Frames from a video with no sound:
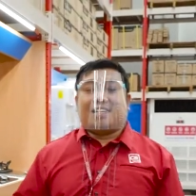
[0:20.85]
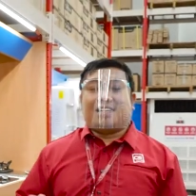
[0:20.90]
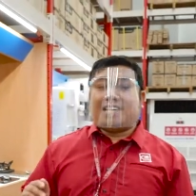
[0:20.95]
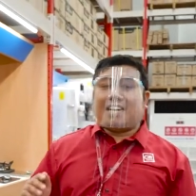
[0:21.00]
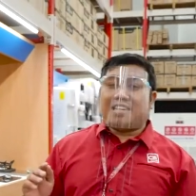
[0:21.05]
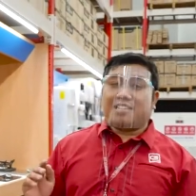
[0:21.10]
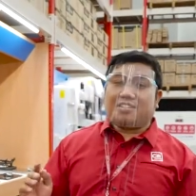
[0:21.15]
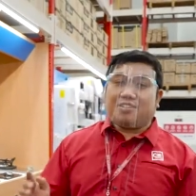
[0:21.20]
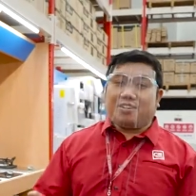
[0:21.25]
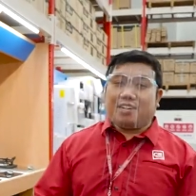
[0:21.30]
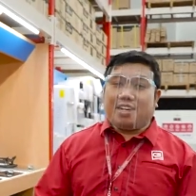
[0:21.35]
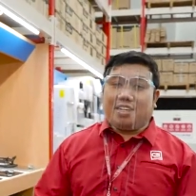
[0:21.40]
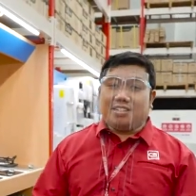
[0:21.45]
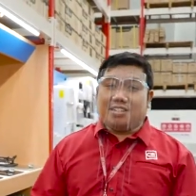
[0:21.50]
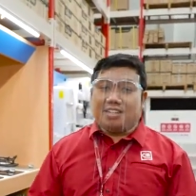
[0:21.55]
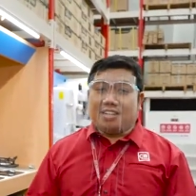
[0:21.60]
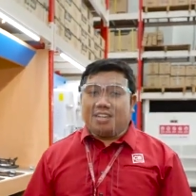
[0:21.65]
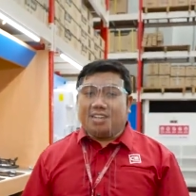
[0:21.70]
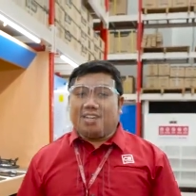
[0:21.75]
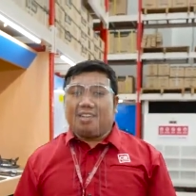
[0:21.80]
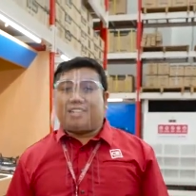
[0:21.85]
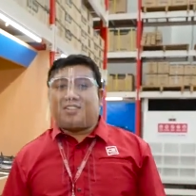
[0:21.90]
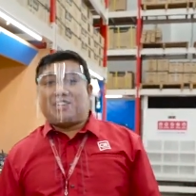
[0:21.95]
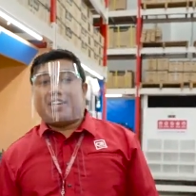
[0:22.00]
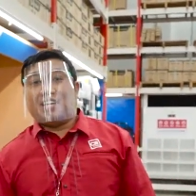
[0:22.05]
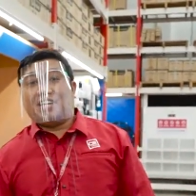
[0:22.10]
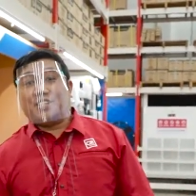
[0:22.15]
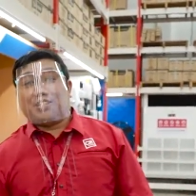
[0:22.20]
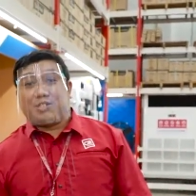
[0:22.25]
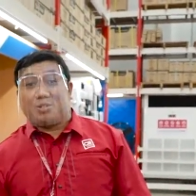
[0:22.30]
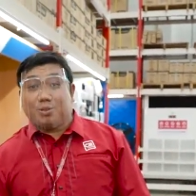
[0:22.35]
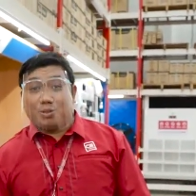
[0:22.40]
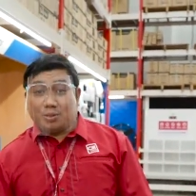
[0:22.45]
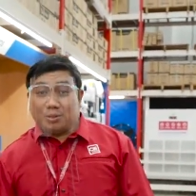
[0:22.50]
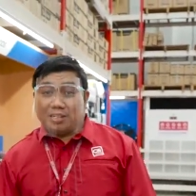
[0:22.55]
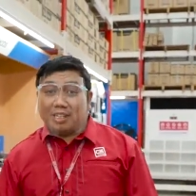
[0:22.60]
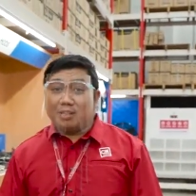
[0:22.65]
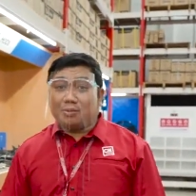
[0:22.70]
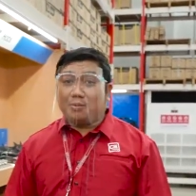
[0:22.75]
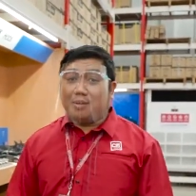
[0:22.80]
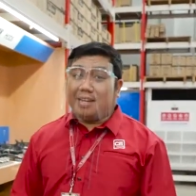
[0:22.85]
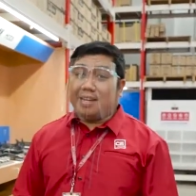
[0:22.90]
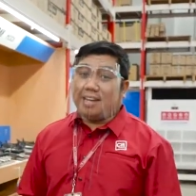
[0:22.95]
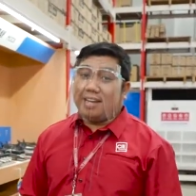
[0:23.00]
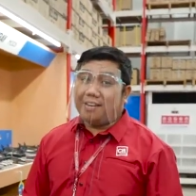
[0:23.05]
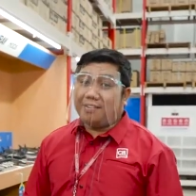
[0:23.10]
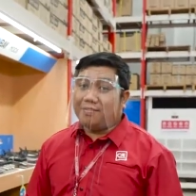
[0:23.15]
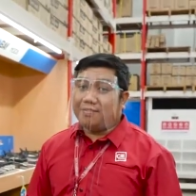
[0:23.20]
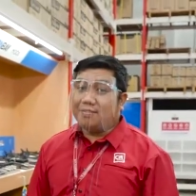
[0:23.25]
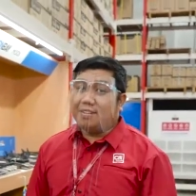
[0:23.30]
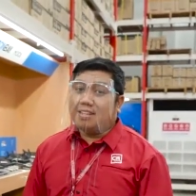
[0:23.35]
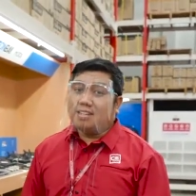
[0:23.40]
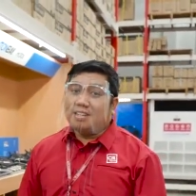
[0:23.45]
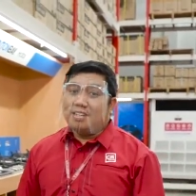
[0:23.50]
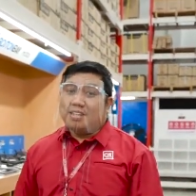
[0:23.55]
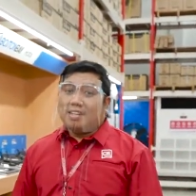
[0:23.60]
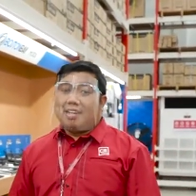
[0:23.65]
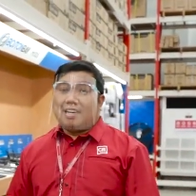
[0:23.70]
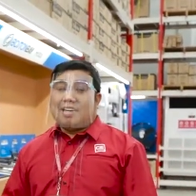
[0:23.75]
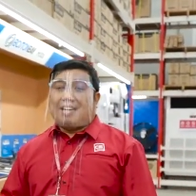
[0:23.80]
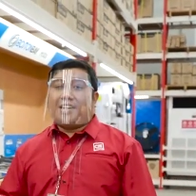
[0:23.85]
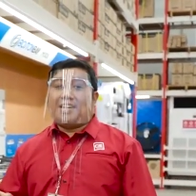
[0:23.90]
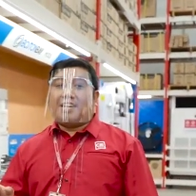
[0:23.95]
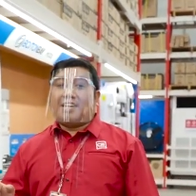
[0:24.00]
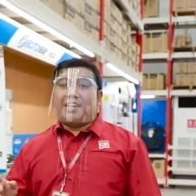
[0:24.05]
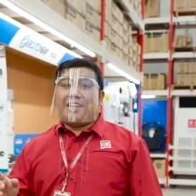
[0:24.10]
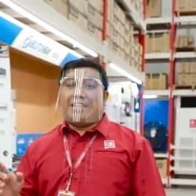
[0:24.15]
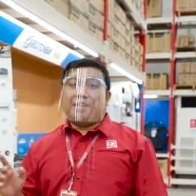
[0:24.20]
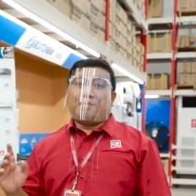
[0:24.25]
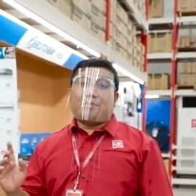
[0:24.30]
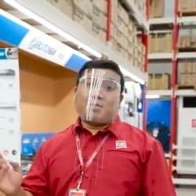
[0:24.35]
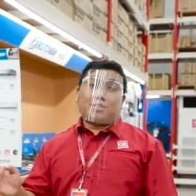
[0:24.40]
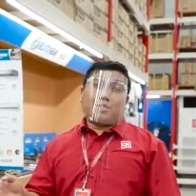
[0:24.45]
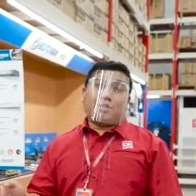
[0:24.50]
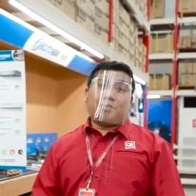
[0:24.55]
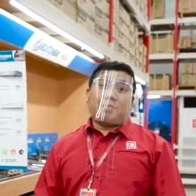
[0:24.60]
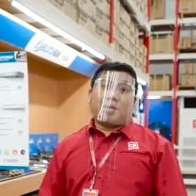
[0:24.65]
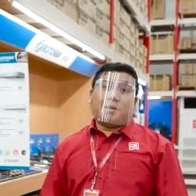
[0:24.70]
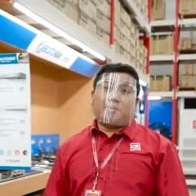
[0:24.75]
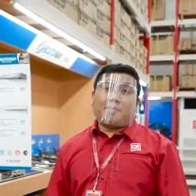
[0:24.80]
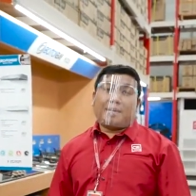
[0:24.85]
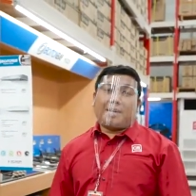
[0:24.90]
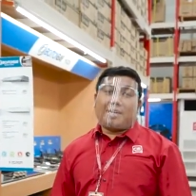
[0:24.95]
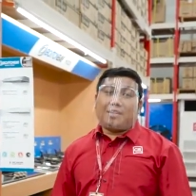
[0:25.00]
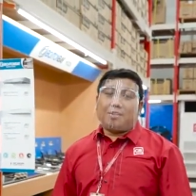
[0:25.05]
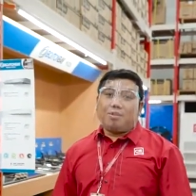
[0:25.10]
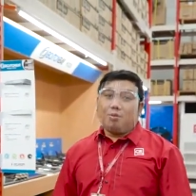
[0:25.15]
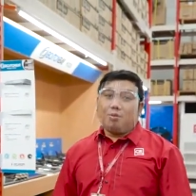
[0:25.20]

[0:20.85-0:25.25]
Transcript: gas range and range hood that we have uh, in Boston Bay brand